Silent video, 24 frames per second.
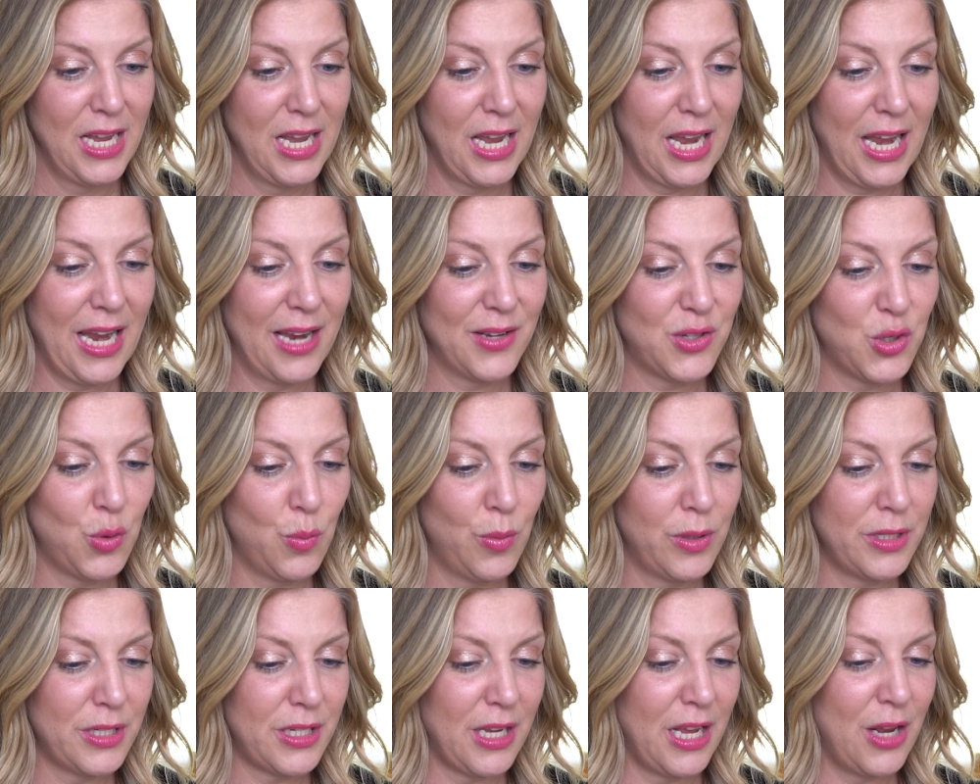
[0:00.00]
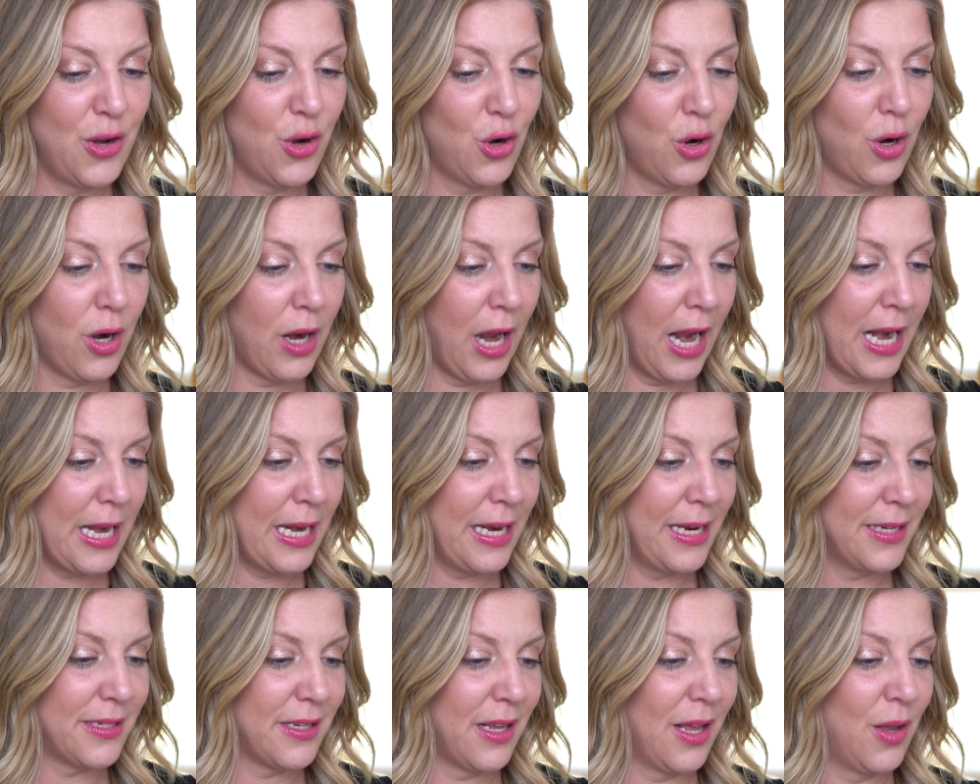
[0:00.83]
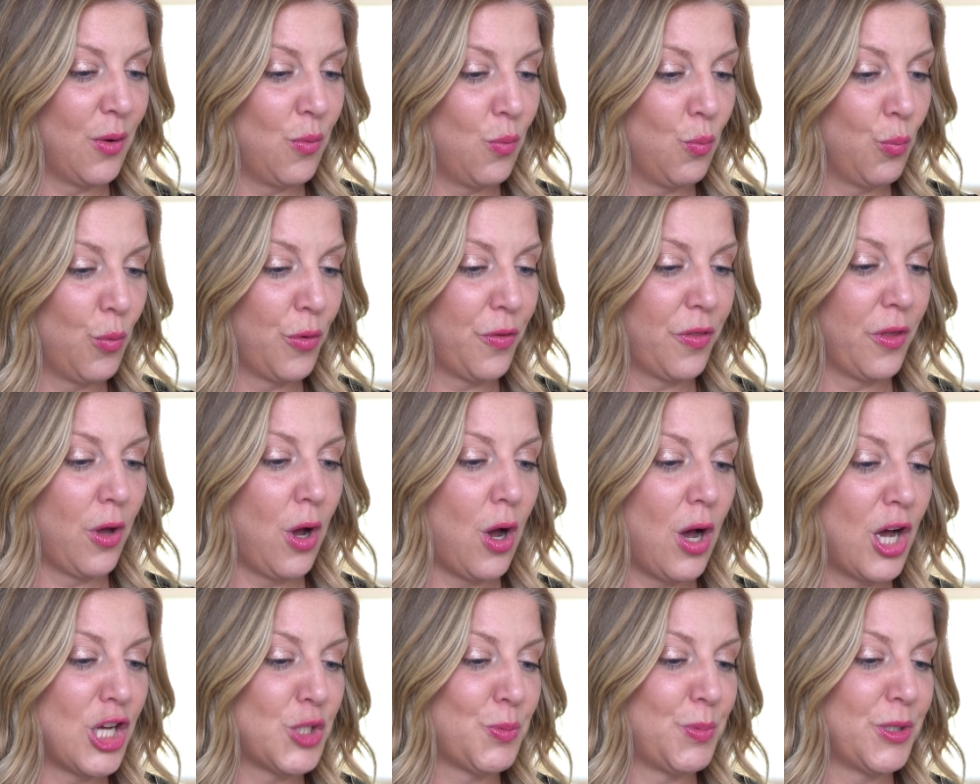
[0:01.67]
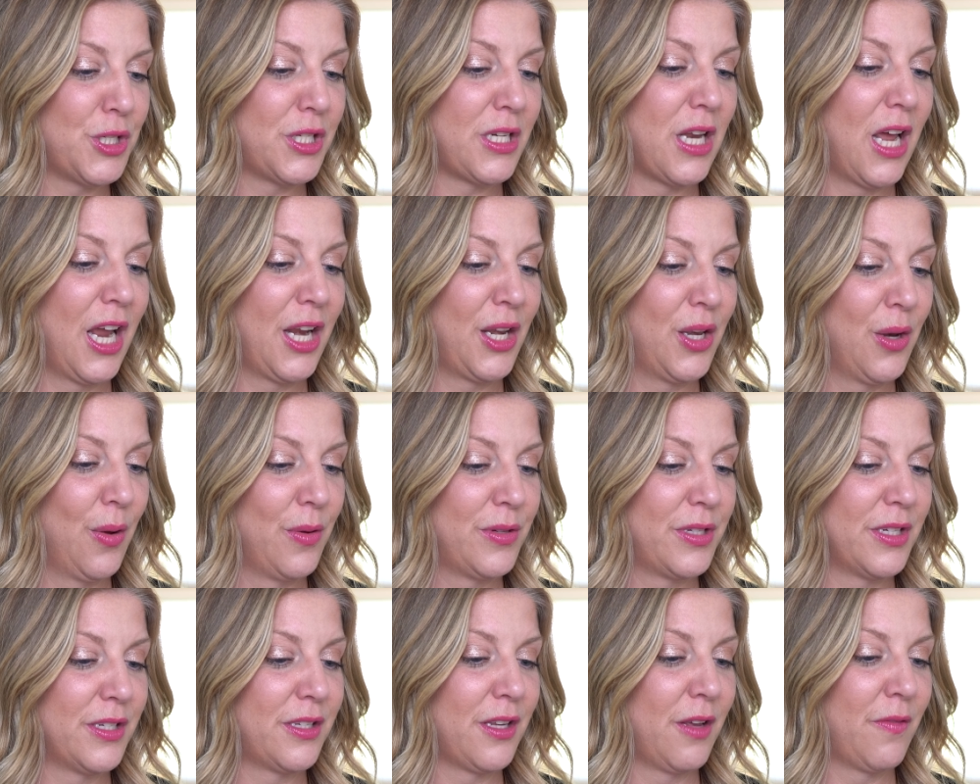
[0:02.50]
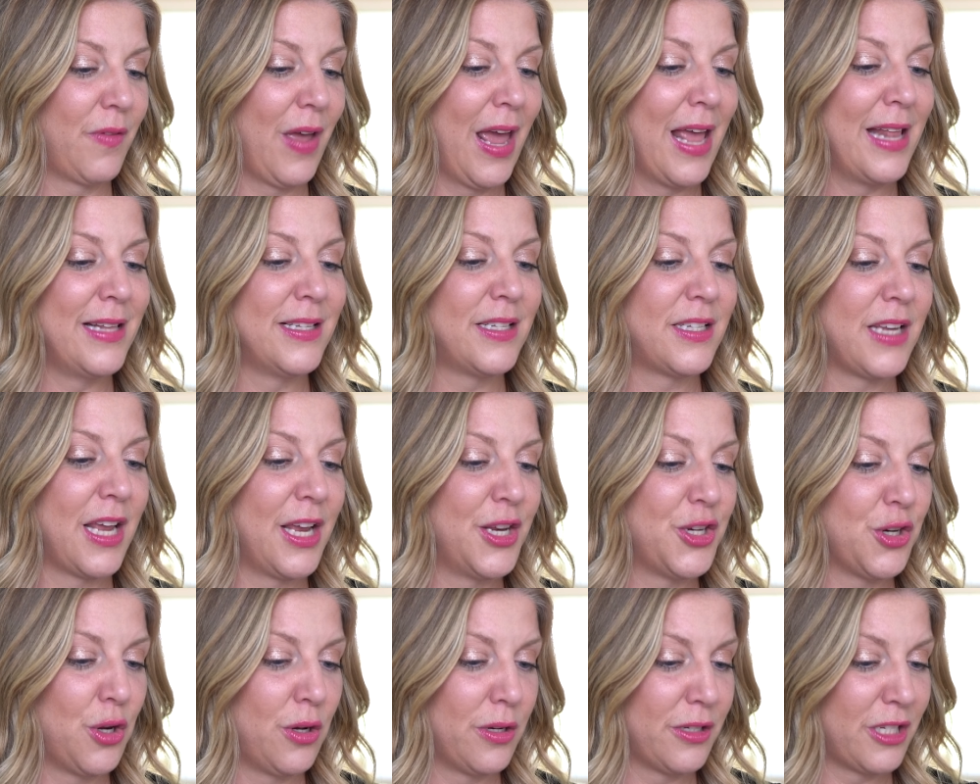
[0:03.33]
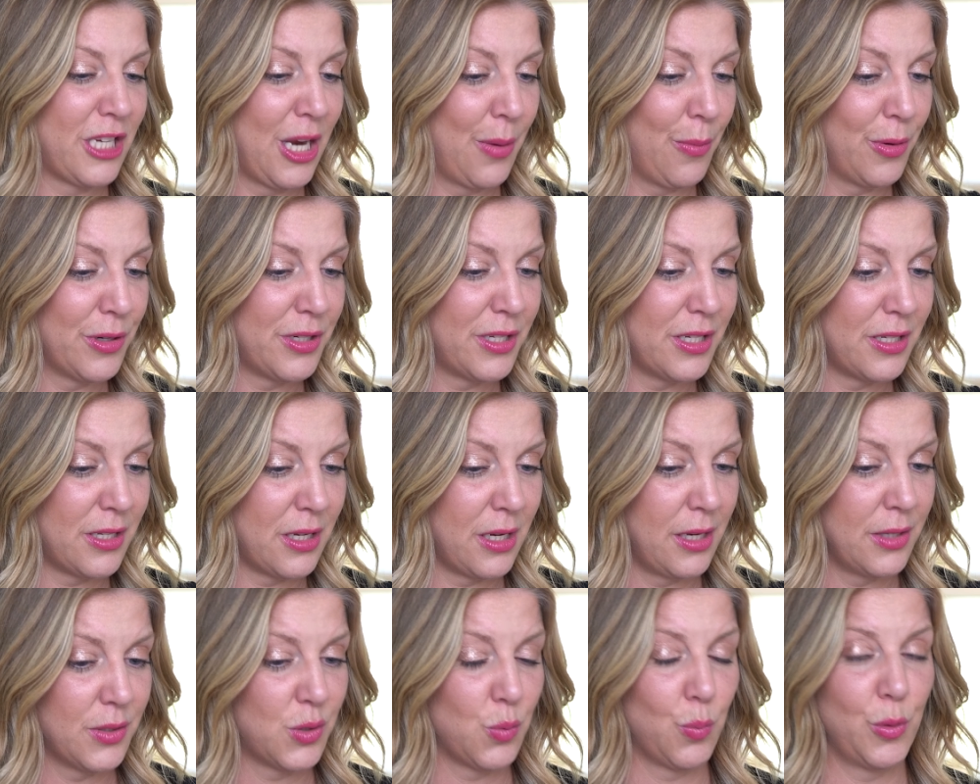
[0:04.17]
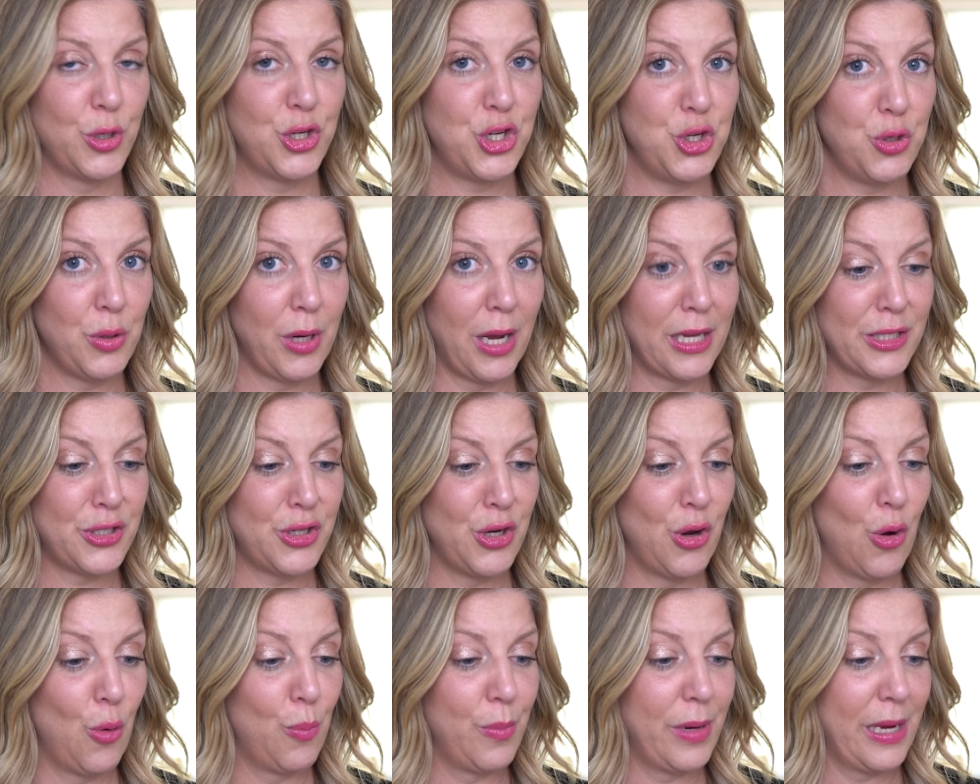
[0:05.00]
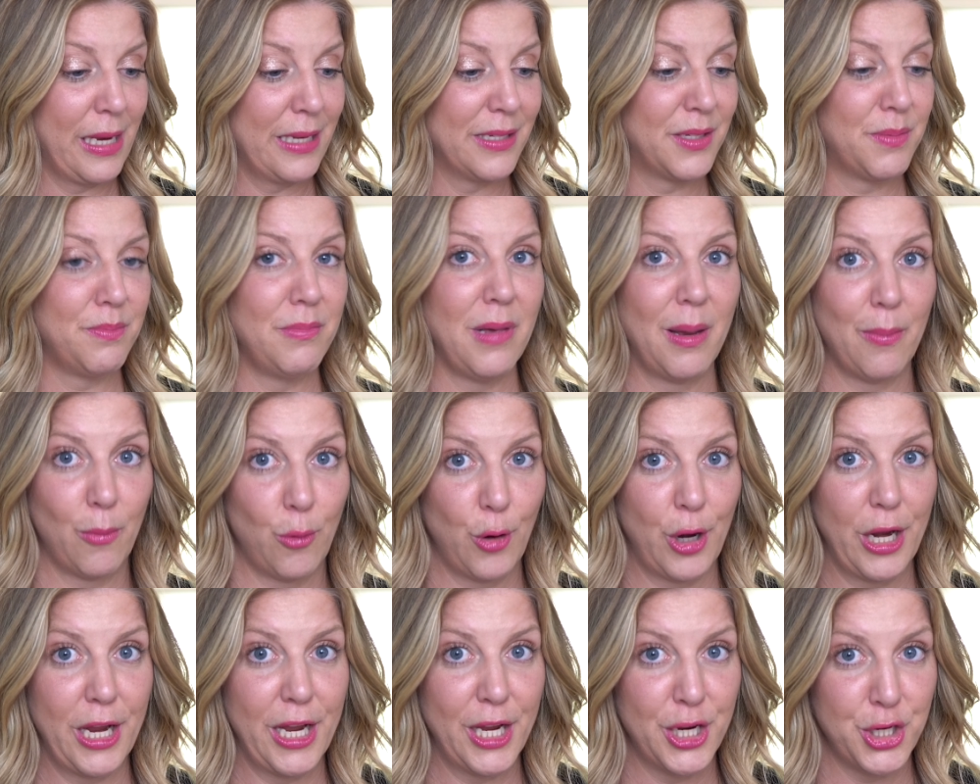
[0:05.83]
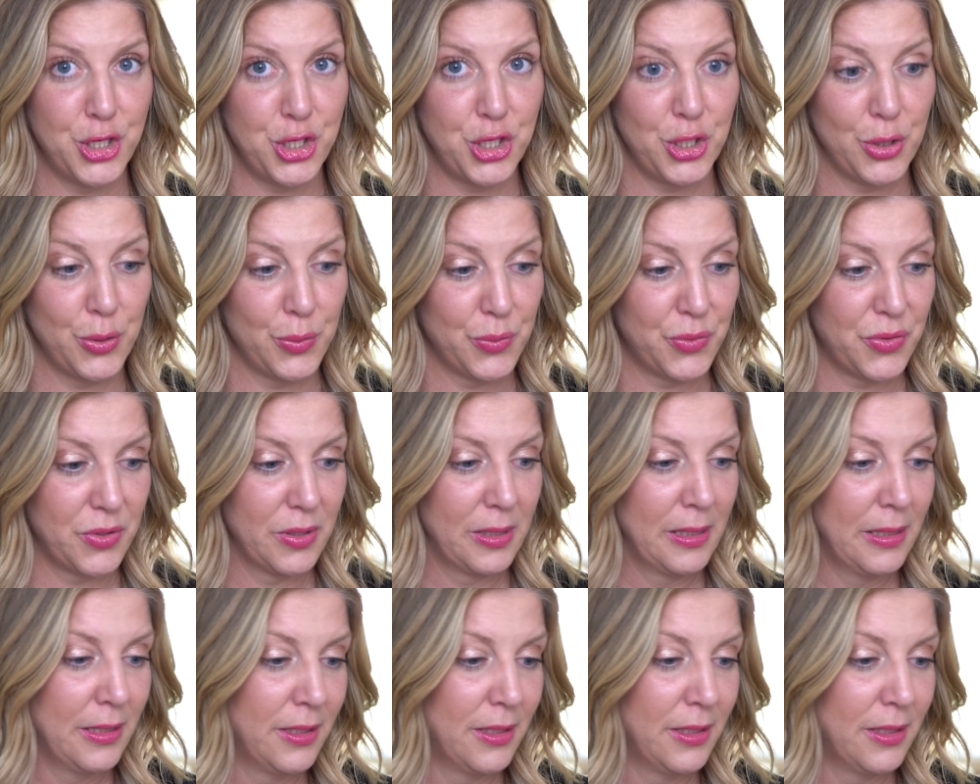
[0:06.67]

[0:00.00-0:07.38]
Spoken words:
Hazel was in her 80s and with the hospice diagnosis of end-stage Alzheimer's disease, which you guys know means memory issues.